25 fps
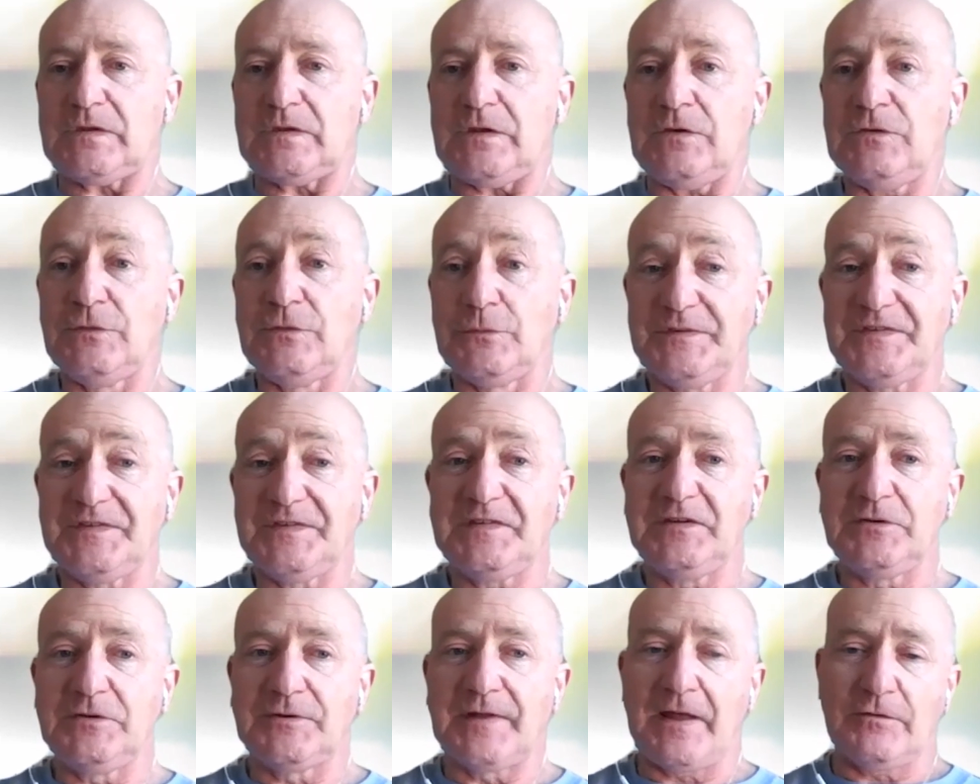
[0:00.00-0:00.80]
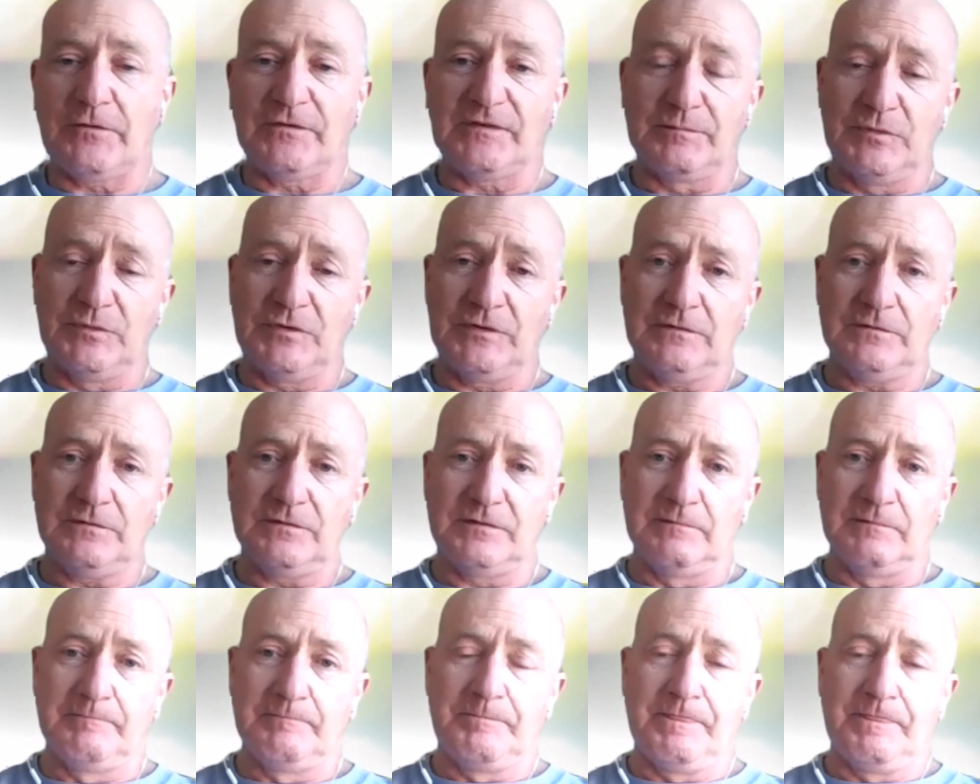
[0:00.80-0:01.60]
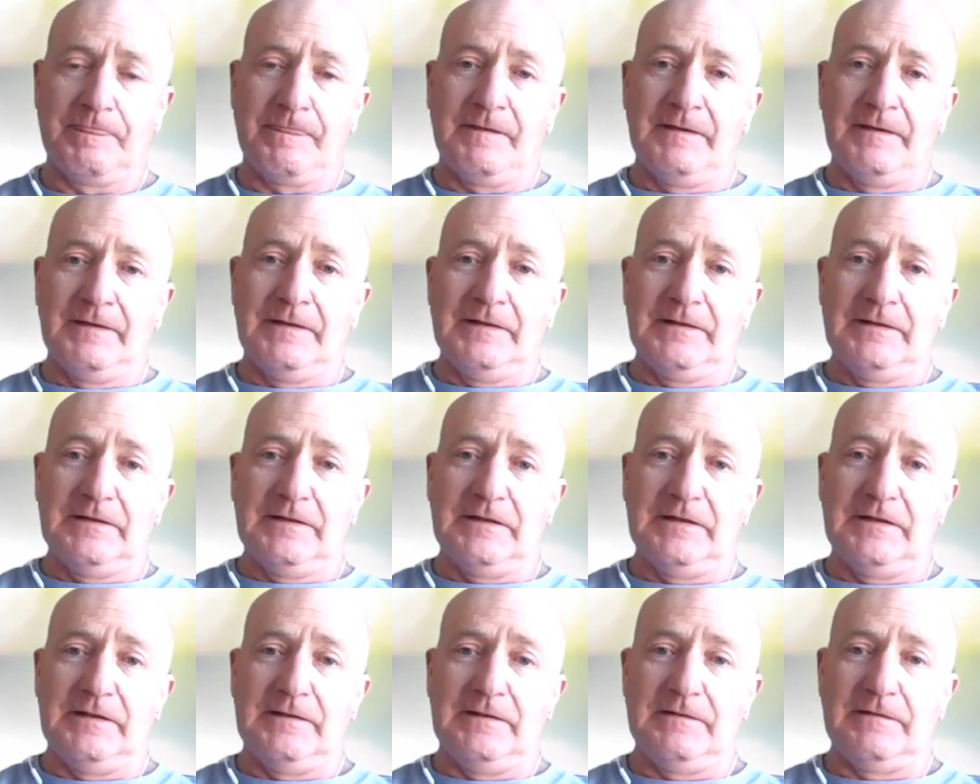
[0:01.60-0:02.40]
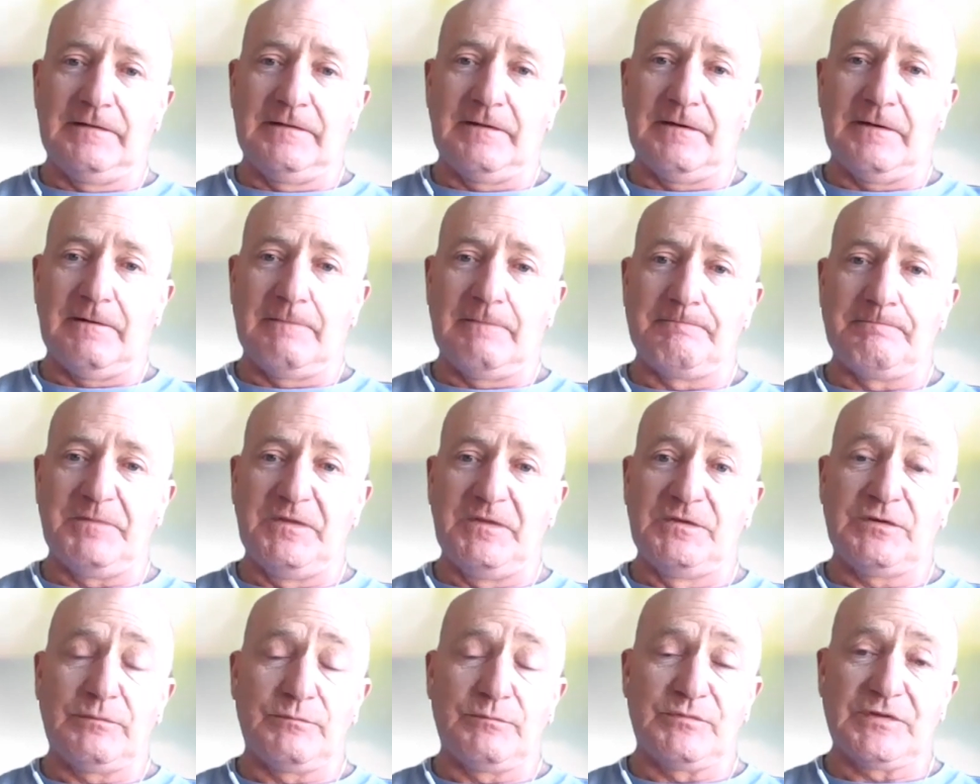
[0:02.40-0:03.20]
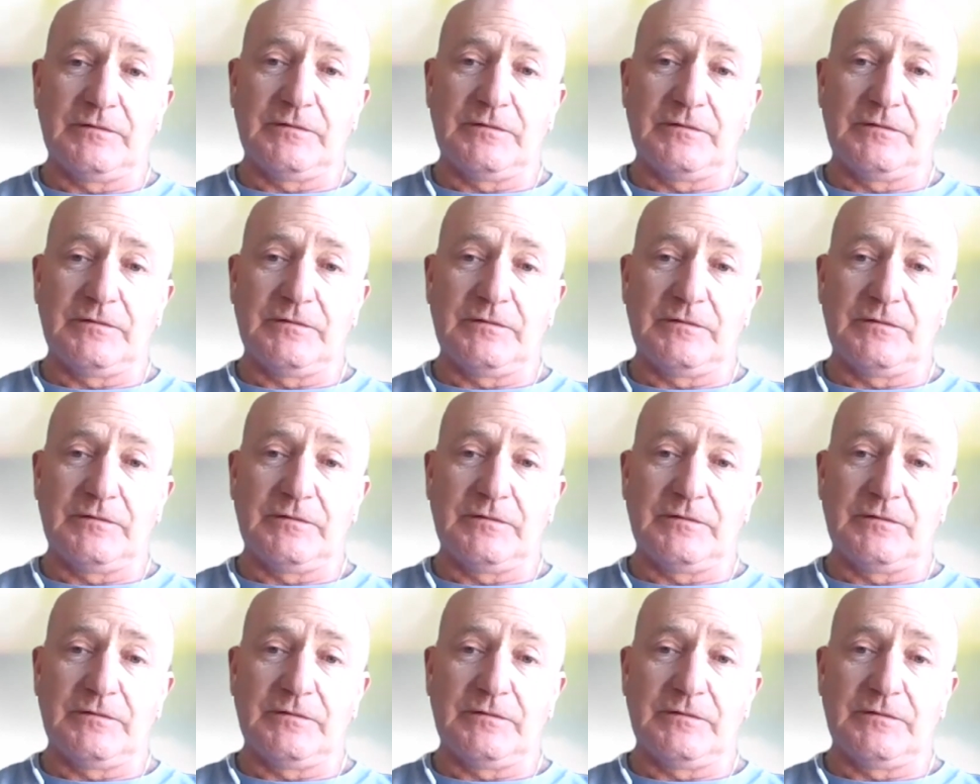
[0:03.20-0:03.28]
You'll see announcements in terms